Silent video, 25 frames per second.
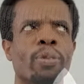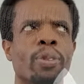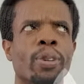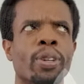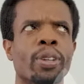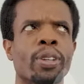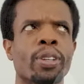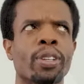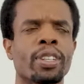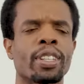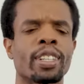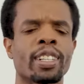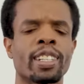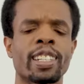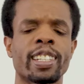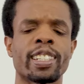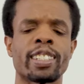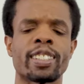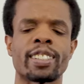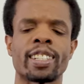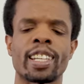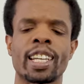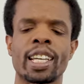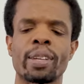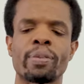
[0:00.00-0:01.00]
word,
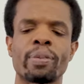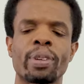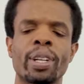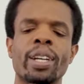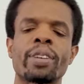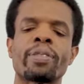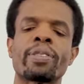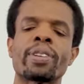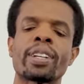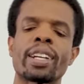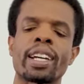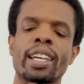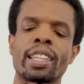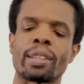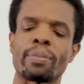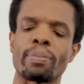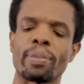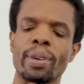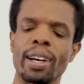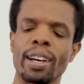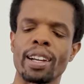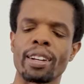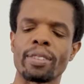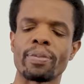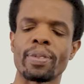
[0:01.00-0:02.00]
Adidas name, whatever, at the
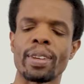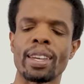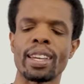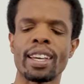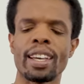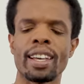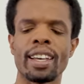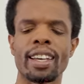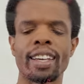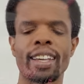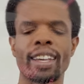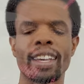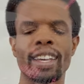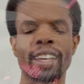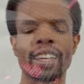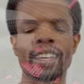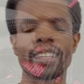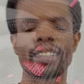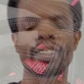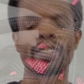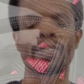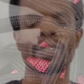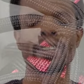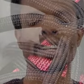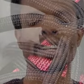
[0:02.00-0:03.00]
bottom. And you've